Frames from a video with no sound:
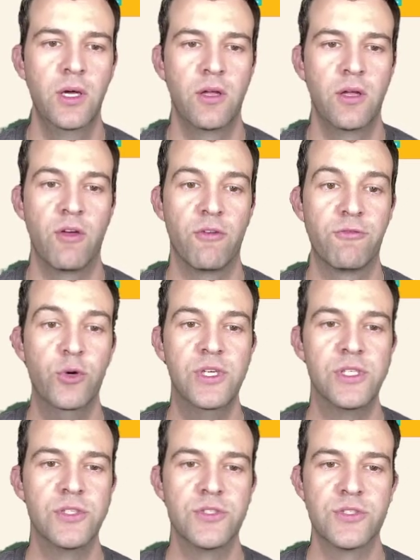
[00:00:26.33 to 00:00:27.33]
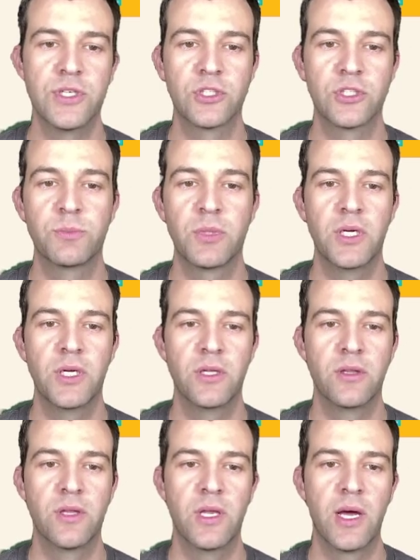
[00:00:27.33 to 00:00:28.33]
The Frizz
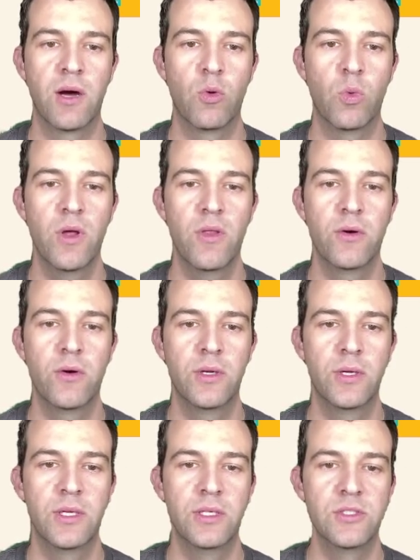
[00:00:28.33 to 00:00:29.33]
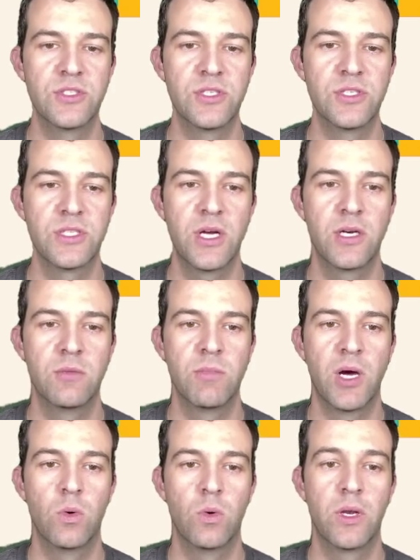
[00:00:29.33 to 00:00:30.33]
explained that our weather is decided
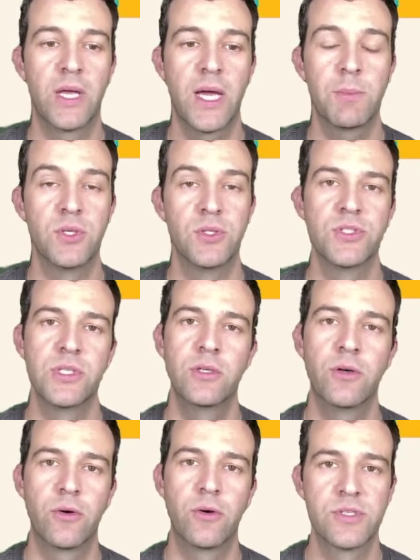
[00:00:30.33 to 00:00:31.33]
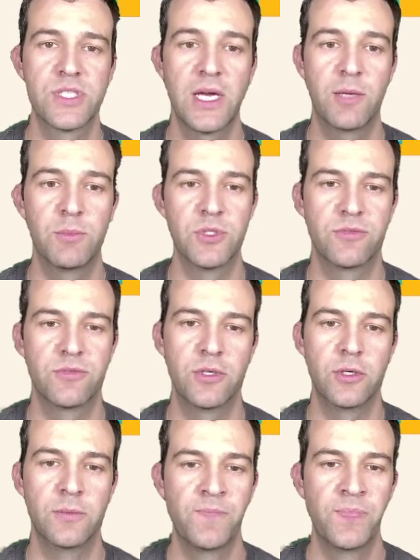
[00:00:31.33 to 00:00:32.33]
by what happens in Earth's atmosphere.